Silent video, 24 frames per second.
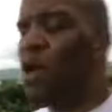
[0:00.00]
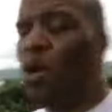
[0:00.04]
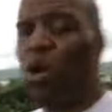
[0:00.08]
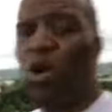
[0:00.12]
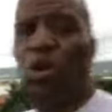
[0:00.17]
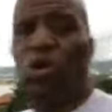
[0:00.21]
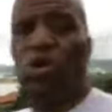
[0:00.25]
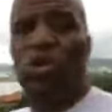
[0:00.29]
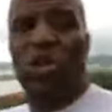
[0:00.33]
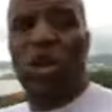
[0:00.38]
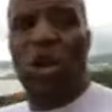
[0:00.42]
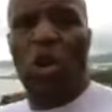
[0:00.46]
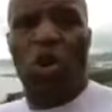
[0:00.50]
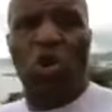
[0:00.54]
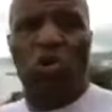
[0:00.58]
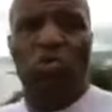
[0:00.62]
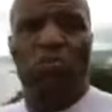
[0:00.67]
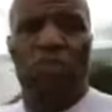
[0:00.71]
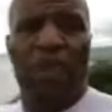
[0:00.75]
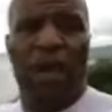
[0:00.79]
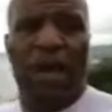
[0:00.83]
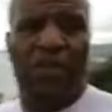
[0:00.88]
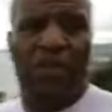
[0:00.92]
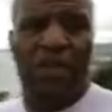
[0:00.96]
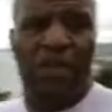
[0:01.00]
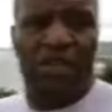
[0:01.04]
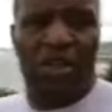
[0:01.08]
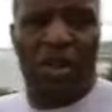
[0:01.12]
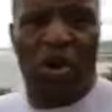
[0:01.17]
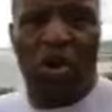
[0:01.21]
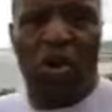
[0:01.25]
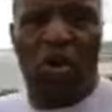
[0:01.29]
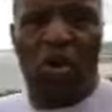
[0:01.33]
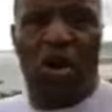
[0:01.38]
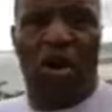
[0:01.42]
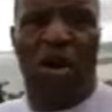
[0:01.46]
whose own mother
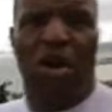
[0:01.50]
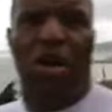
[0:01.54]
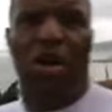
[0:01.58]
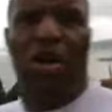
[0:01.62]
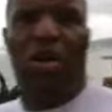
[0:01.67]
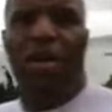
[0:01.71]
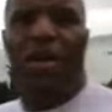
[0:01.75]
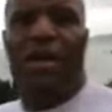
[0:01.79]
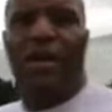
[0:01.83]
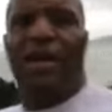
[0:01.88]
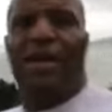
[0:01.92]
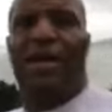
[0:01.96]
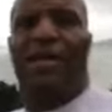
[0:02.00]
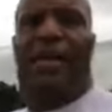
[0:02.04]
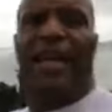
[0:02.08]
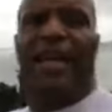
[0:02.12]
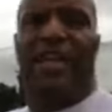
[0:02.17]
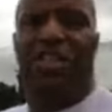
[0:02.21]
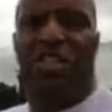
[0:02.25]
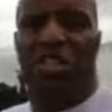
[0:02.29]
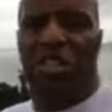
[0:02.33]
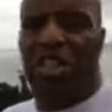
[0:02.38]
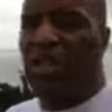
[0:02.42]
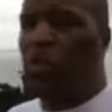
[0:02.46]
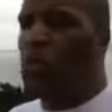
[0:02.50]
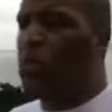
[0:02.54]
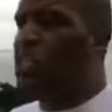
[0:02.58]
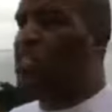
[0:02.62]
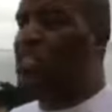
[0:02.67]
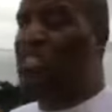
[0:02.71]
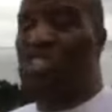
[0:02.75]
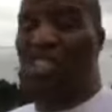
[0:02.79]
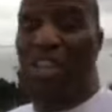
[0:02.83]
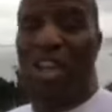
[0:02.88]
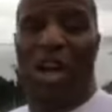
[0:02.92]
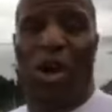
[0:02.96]
told her that she was
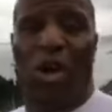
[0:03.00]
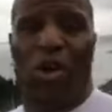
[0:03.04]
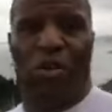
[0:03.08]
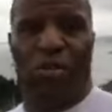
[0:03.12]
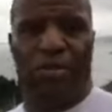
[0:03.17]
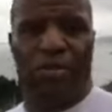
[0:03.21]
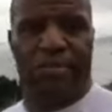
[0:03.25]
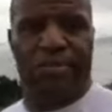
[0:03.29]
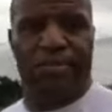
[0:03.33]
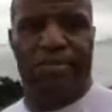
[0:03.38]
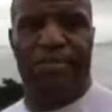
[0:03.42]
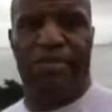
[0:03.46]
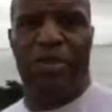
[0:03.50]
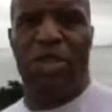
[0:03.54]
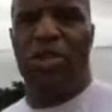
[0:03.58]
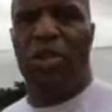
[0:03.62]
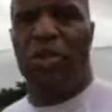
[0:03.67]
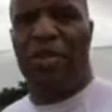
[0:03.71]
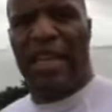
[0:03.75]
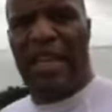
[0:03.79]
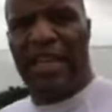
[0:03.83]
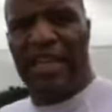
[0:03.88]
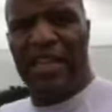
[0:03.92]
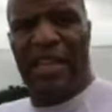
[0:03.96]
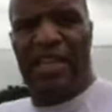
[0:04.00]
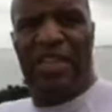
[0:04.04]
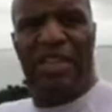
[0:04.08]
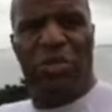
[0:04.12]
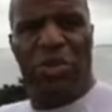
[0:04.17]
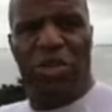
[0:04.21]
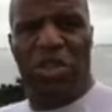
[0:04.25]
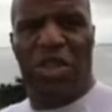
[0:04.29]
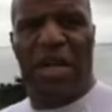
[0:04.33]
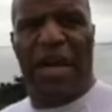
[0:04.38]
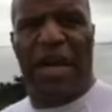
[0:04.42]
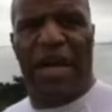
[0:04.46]
slow. You know what that does to a
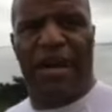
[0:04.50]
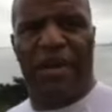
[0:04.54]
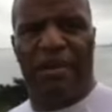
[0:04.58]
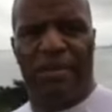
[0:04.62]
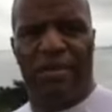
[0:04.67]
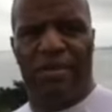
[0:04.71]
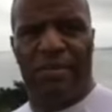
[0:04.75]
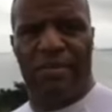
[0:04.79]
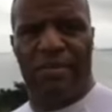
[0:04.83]
child?